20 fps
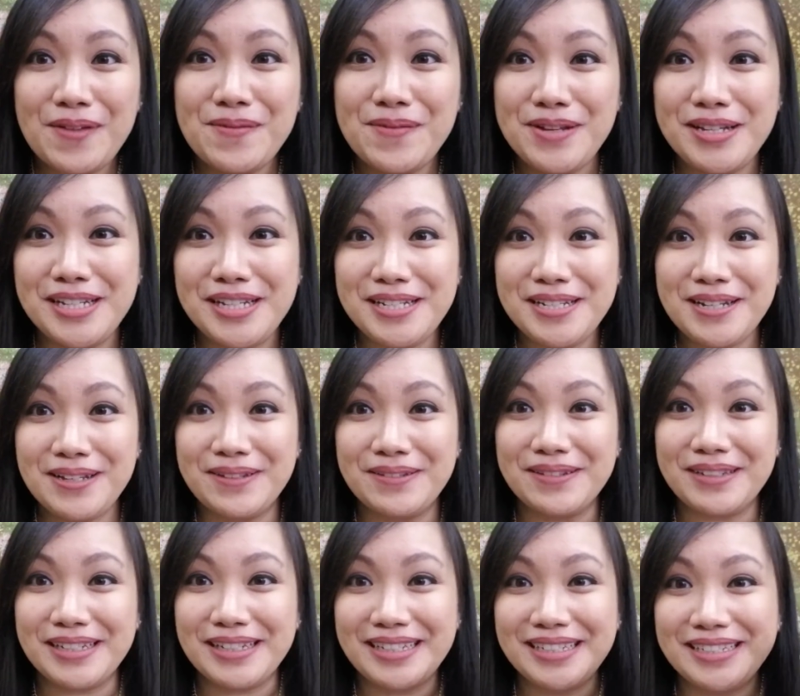what do you know?
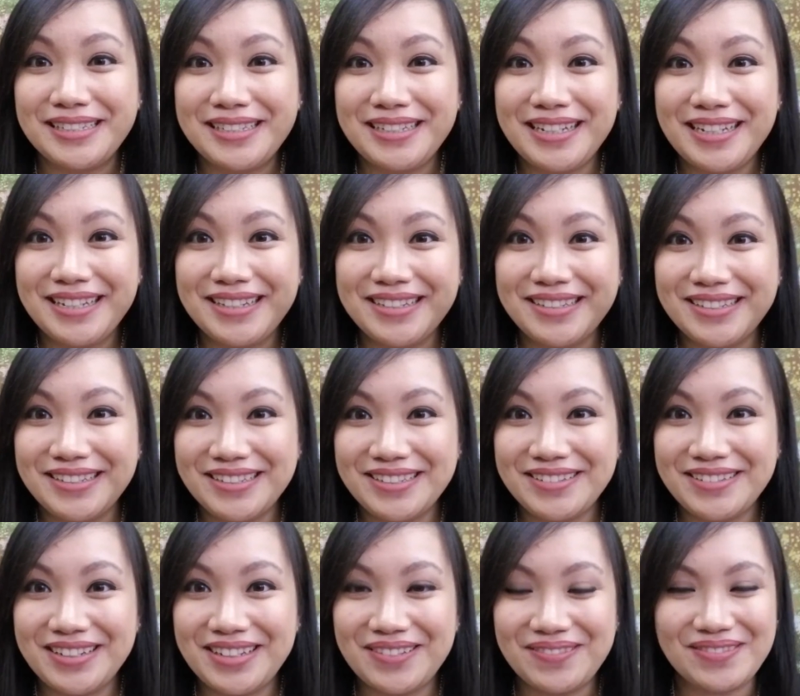Another
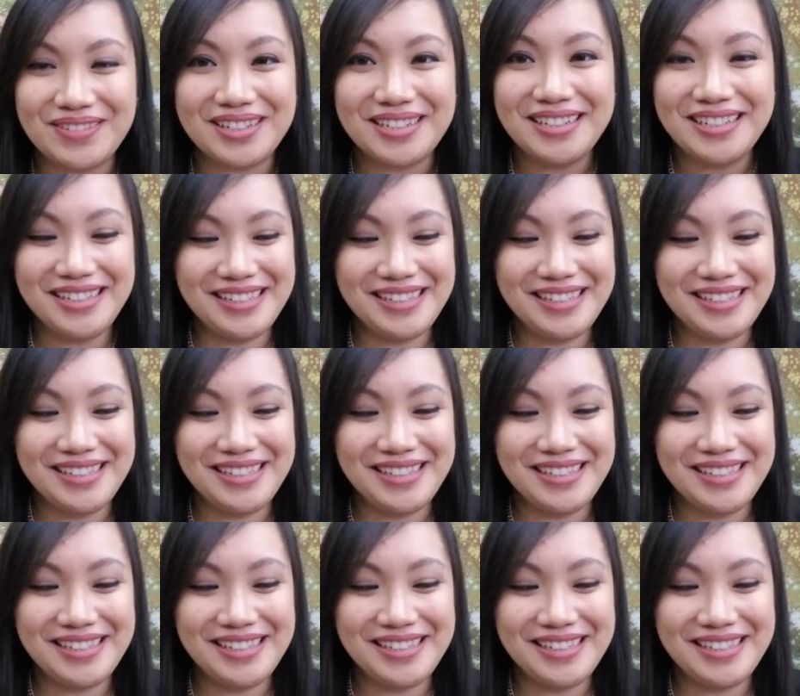creamer.